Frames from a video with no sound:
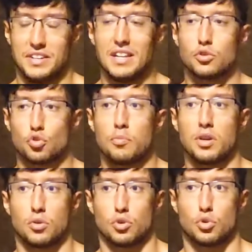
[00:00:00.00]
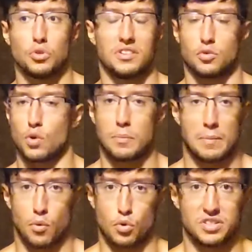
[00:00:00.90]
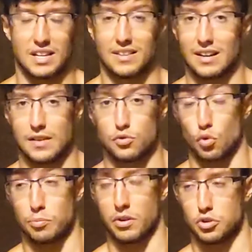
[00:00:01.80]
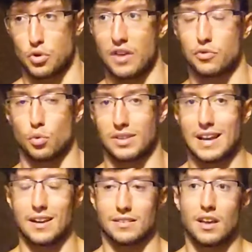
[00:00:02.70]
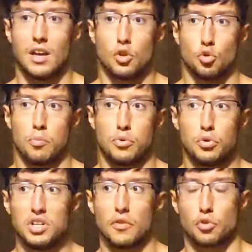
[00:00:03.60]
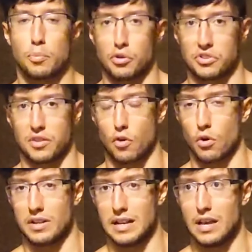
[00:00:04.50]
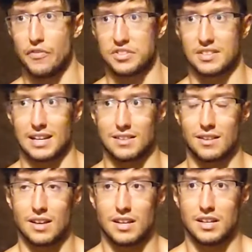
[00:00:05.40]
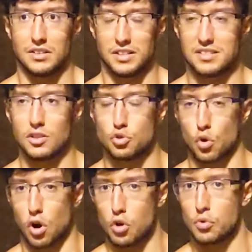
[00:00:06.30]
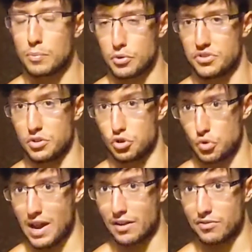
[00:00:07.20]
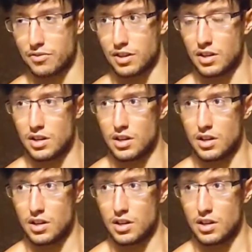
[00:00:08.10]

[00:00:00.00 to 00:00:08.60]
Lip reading: needs to be understood. This is why people who say deadlifts don't build strength don't get it. The beauty of the positive only lift is that this is your 100% strength